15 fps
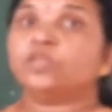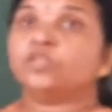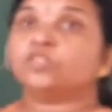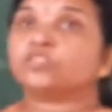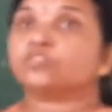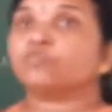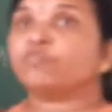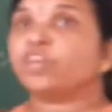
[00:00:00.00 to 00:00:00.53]

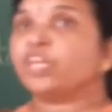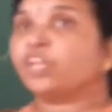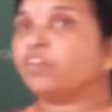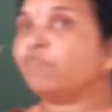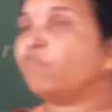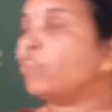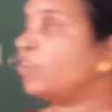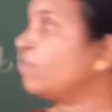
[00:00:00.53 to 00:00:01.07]
So
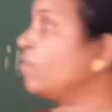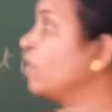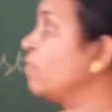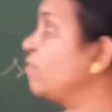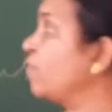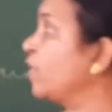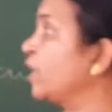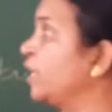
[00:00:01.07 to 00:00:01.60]
wherever
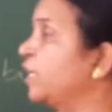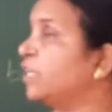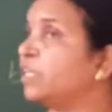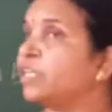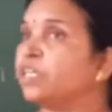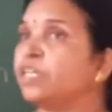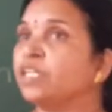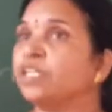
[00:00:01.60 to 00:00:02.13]
we
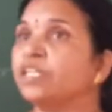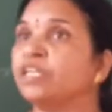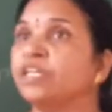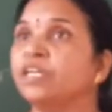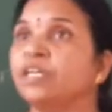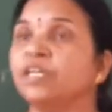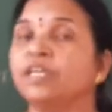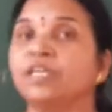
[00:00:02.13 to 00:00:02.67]
find
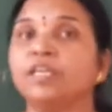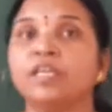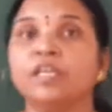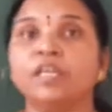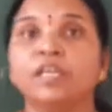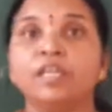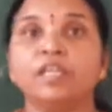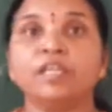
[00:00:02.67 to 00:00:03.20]

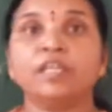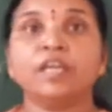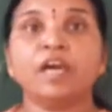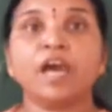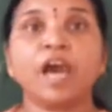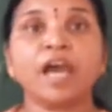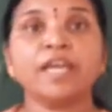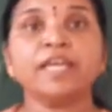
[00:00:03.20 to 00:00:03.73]

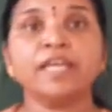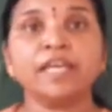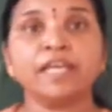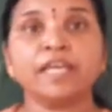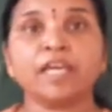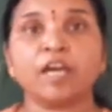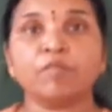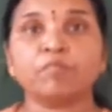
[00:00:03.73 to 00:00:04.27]
the
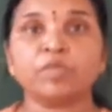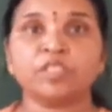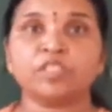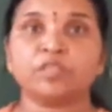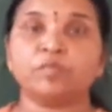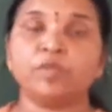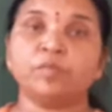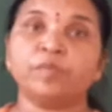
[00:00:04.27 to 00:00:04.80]
highly
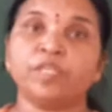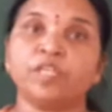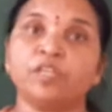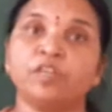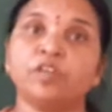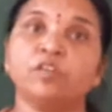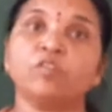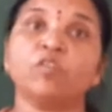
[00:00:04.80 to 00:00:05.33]
combustible
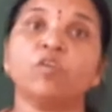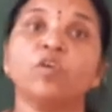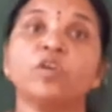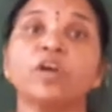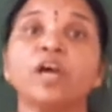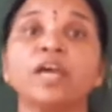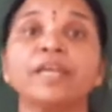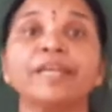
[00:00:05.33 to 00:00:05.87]
material or
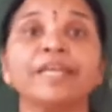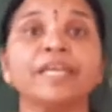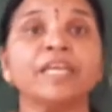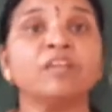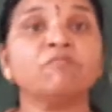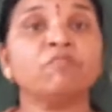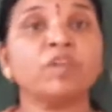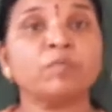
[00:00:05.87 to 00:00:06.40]
highly
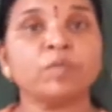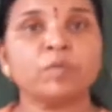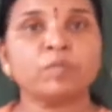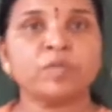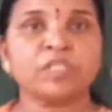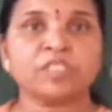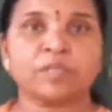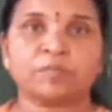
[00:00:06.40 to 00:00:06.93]

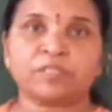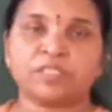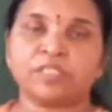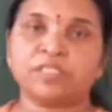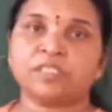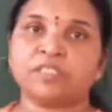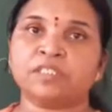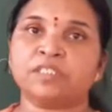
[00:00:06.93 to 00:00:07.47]
inflammable
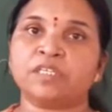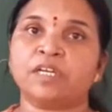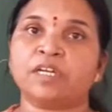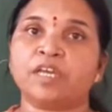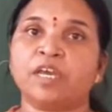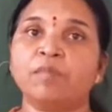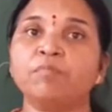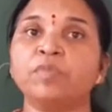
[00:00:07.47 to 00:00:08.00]
substances are
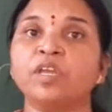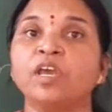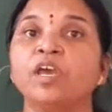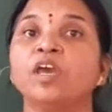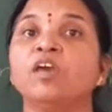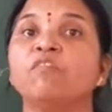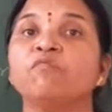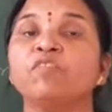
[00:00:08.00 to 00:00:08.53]
kept,
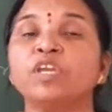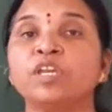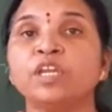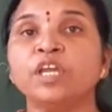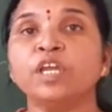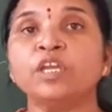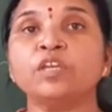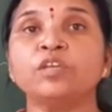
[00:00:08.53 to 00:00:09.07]
we
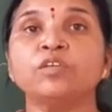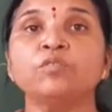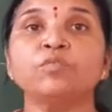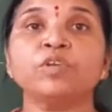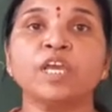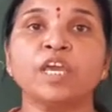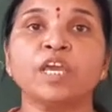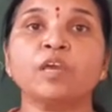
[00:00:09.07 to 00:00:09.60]
need
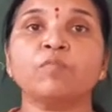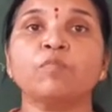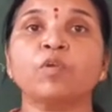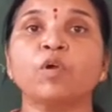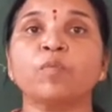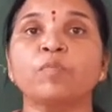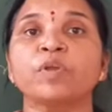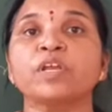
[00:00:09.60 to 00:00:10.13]
to take
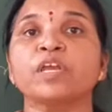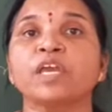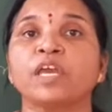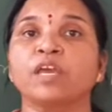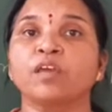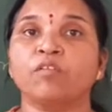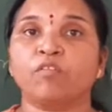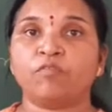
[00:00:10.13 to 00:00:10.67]
proper
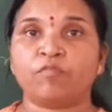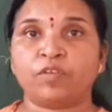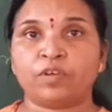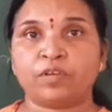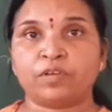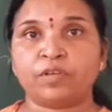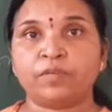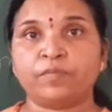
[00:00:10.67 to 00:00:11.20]
care of it